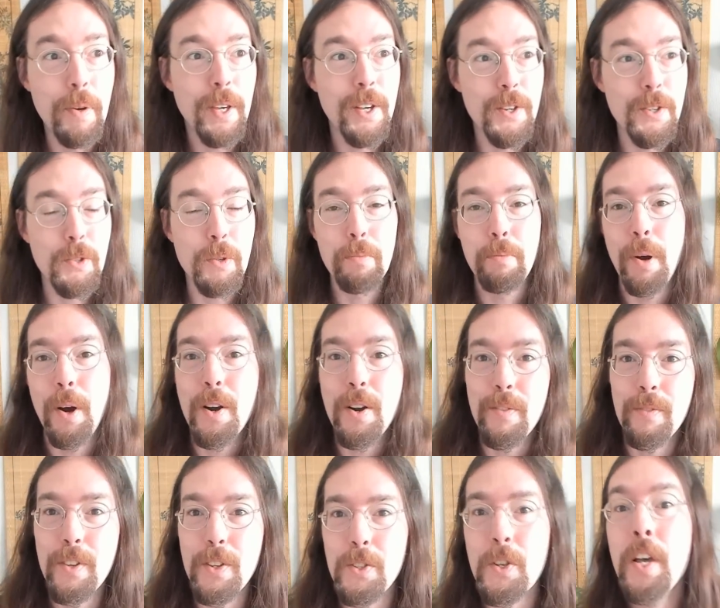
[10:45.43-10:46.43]
because they're
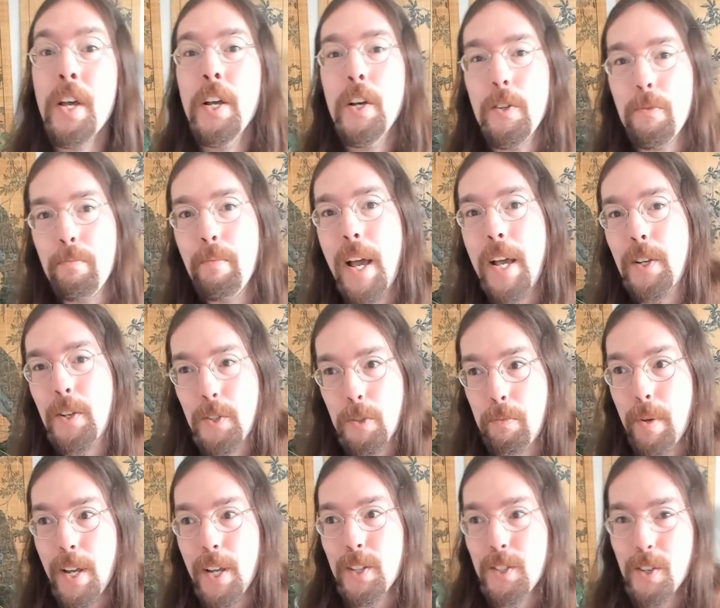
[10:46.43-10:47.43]
part of this
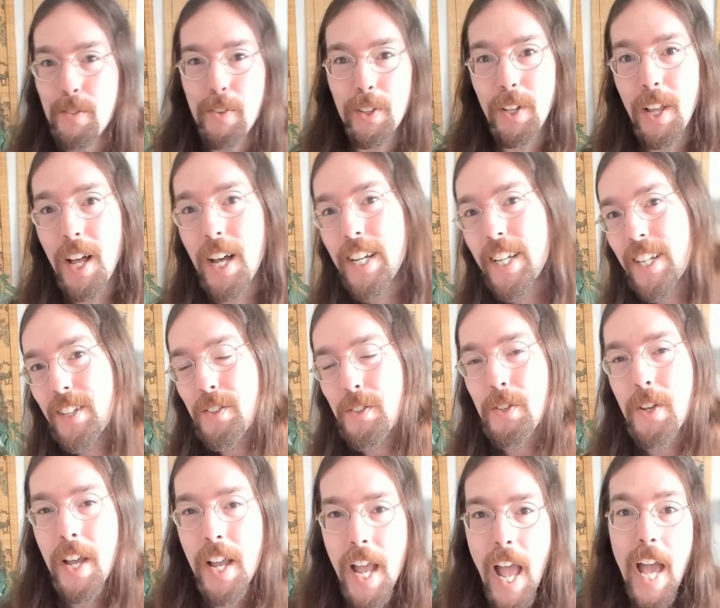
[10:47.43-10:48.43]
expansive
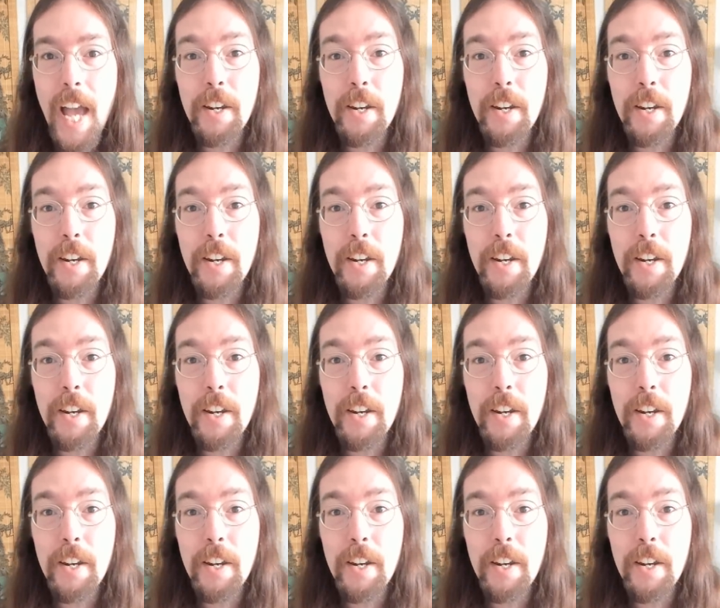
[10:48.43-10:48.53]
alliance.